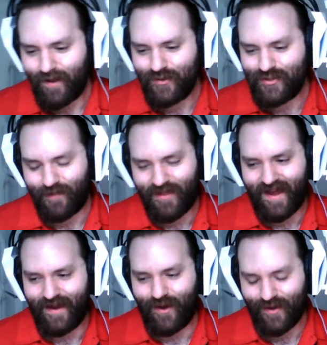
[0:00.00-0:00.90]

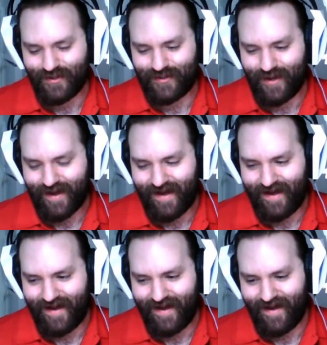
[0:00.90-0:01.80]
Something I noticed.
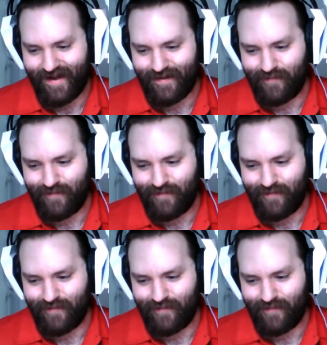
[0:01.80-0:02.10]
The